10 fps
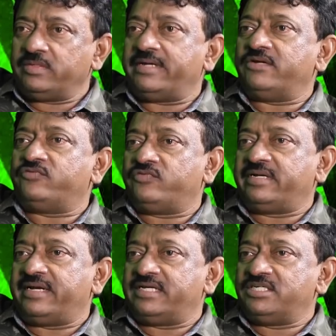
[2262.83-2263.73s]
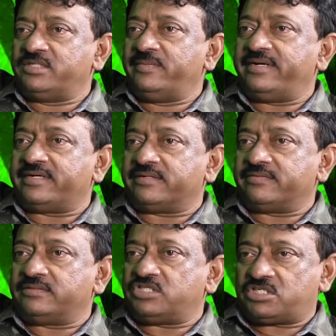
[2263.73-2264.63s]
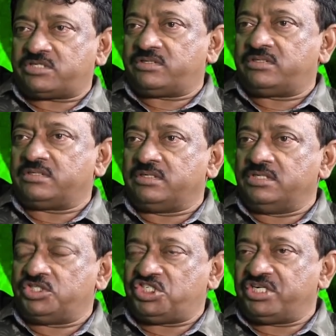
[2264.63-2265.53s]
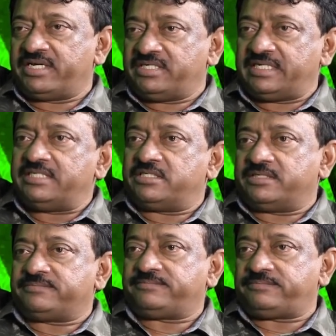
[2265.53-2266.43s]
kind of will get intimidated with just the sheer intensity.